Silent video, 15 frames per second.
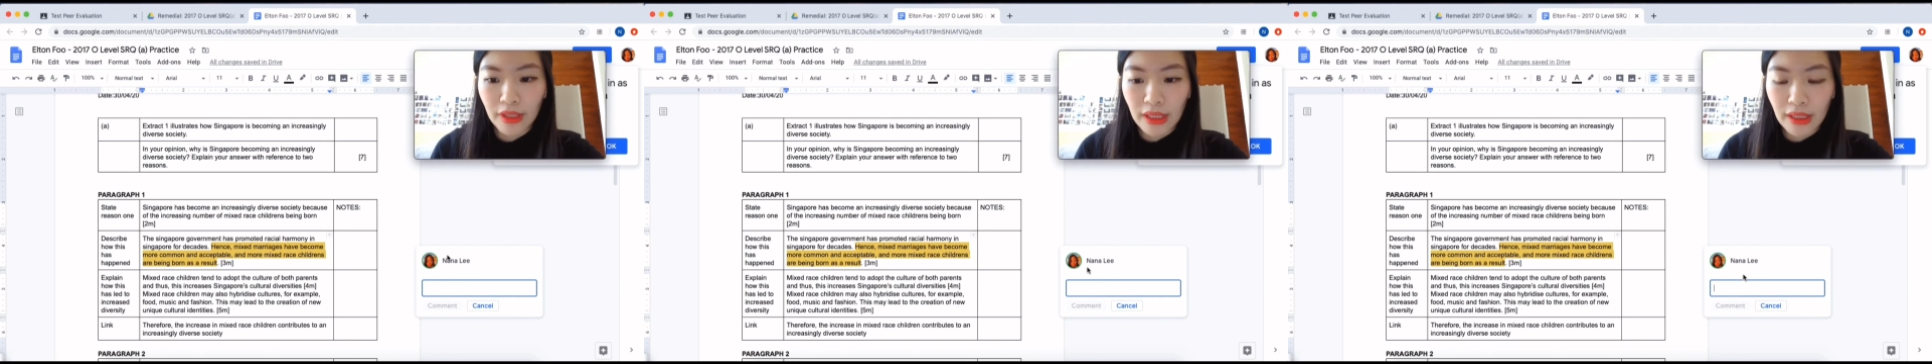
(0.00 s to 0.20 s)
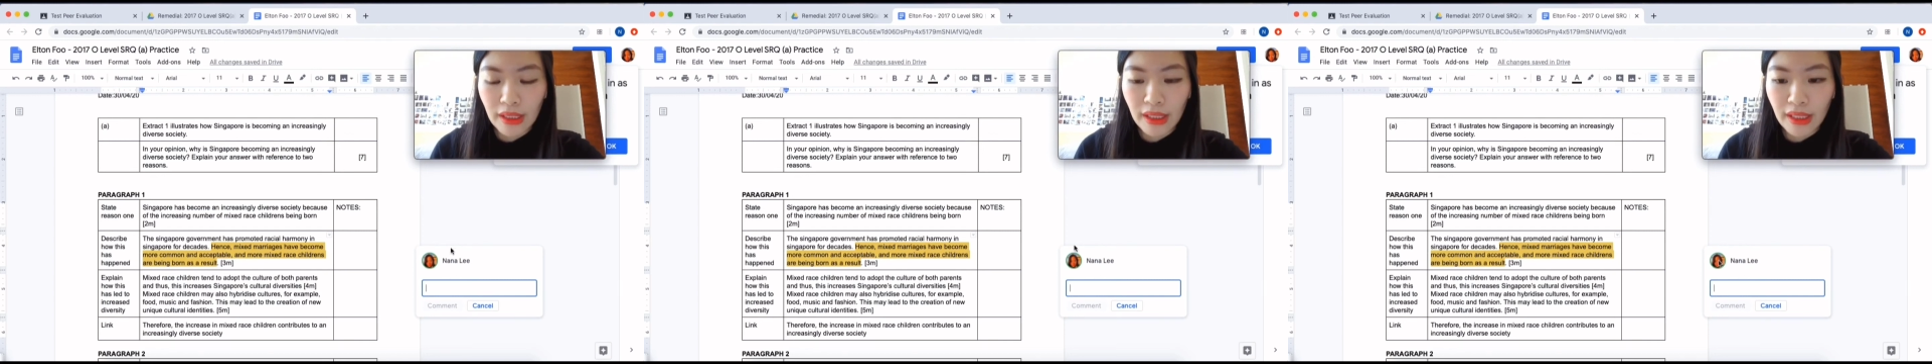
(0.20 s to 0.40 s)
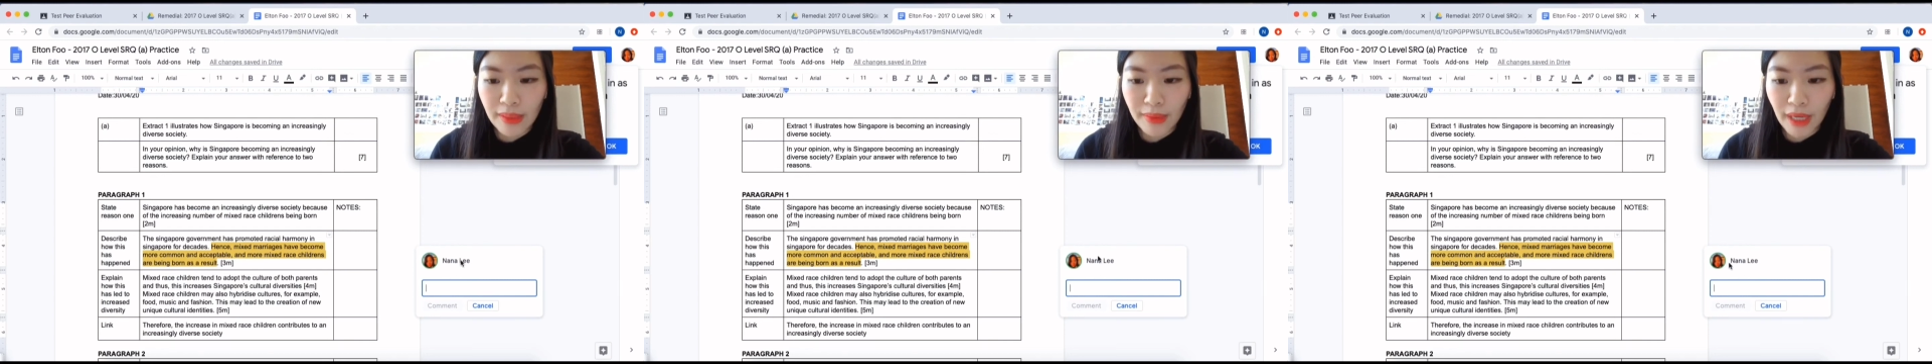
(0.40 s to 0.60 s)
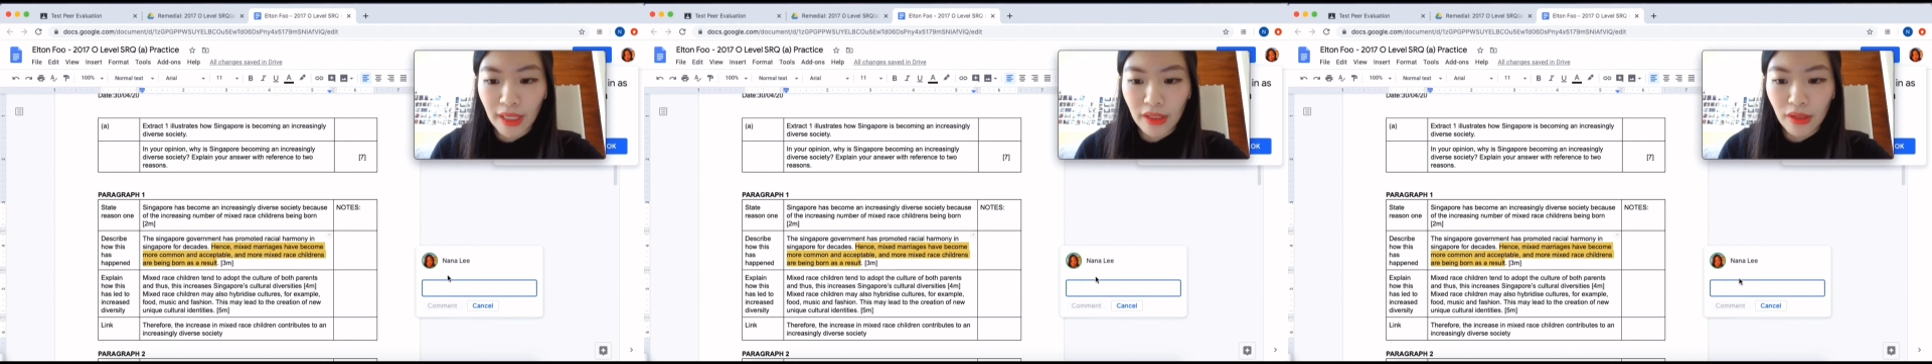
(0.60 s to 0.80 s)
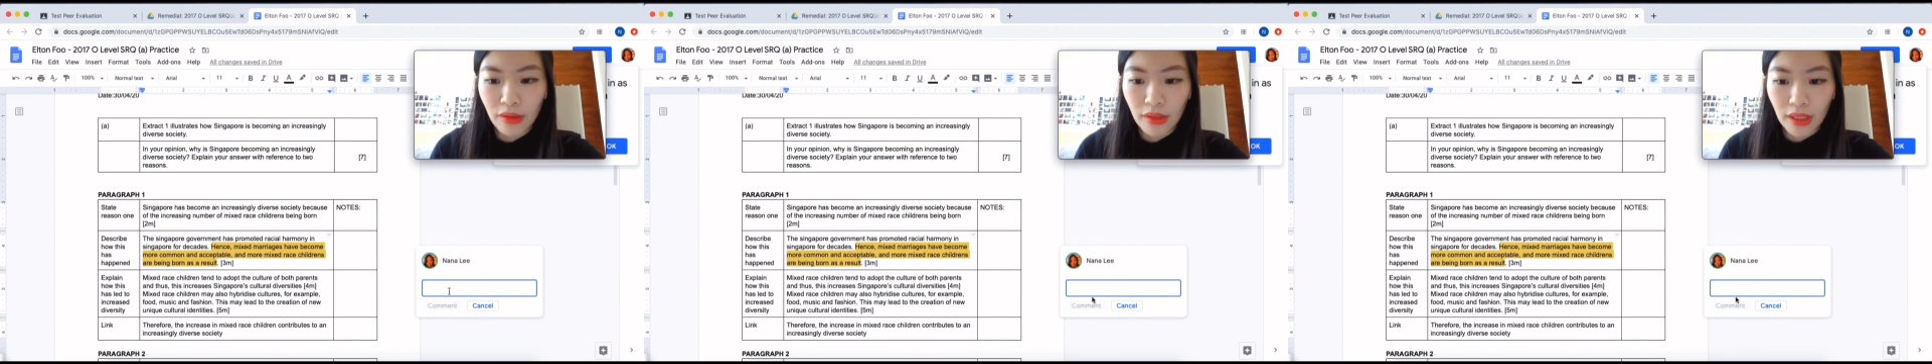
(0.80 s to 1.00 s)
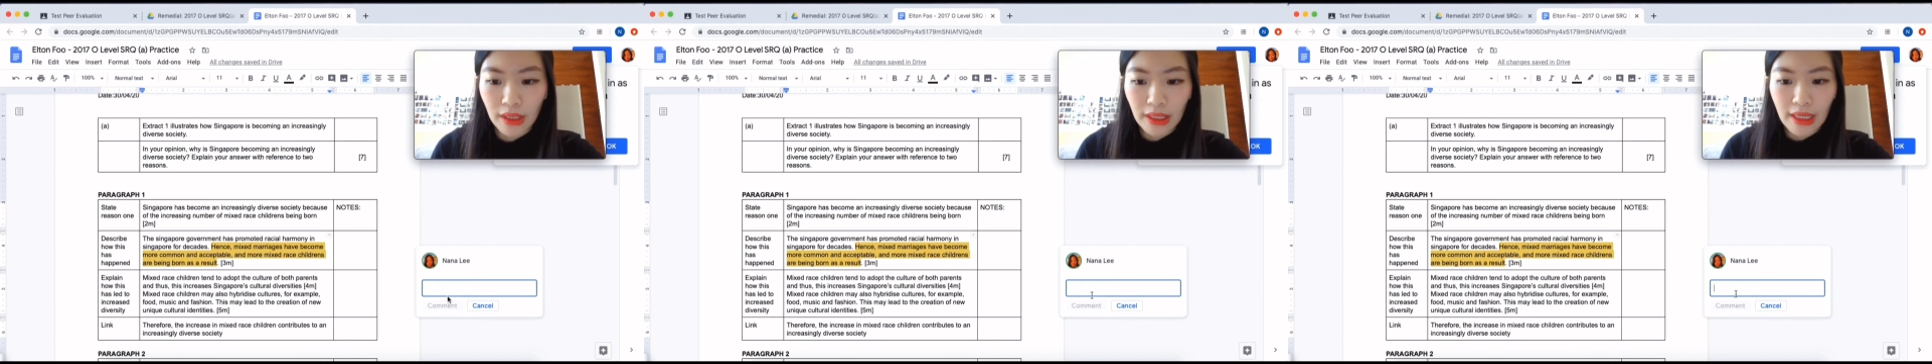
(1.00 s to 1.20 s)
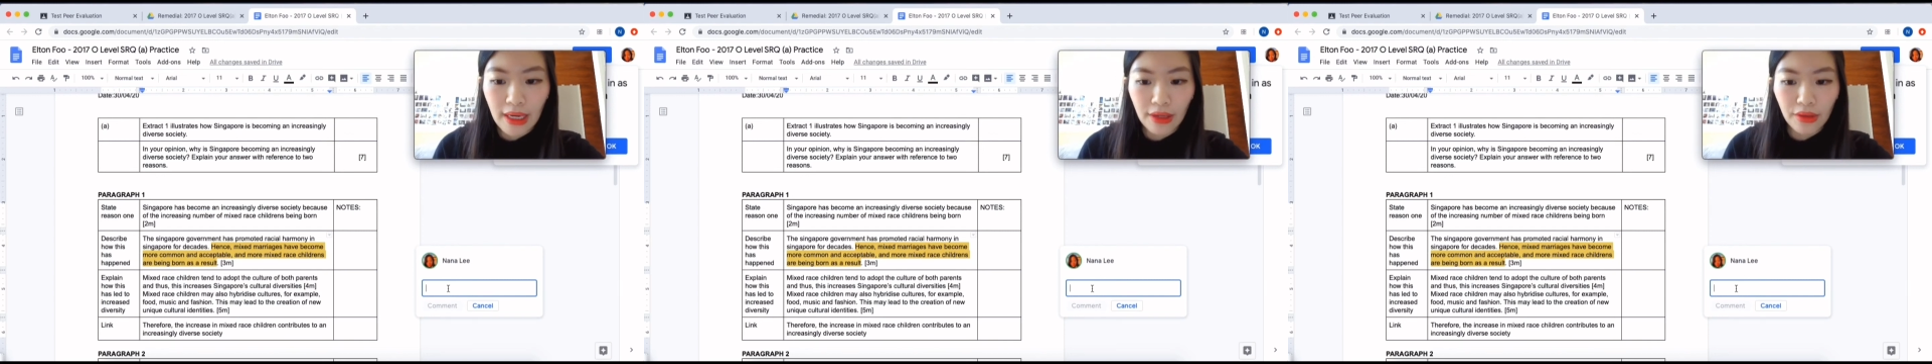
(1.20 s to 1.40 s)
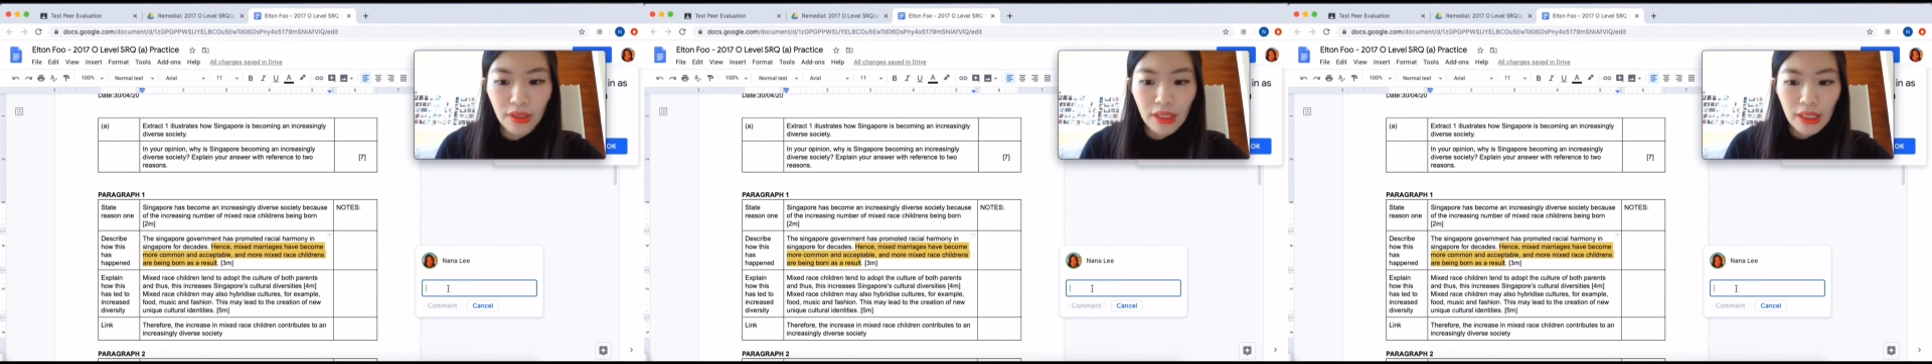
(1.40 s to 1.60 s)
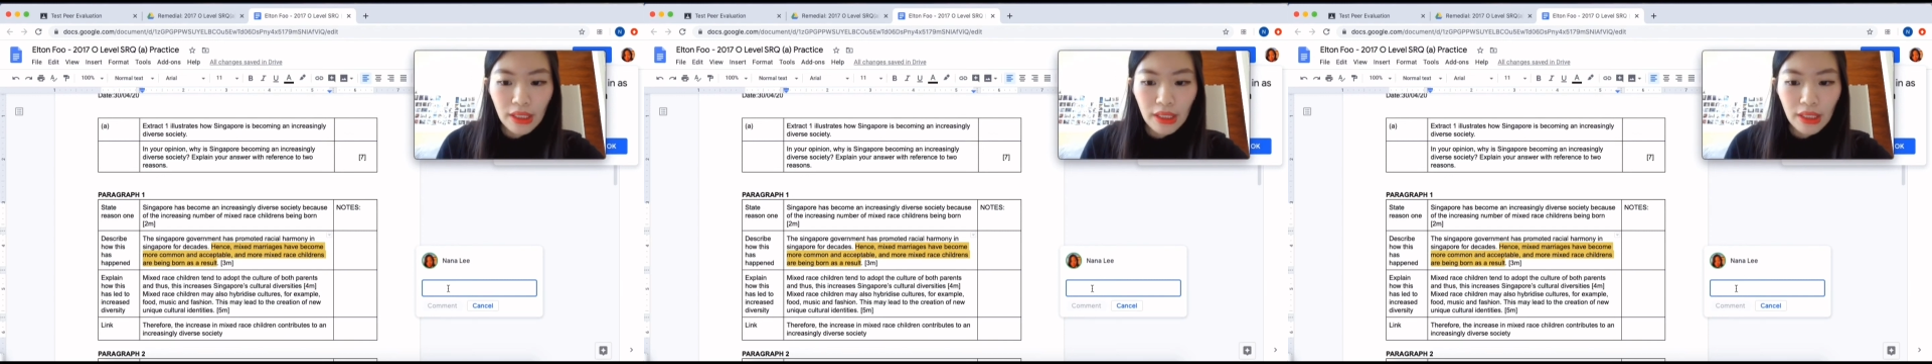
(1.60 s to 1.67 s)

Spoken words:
this is my student account.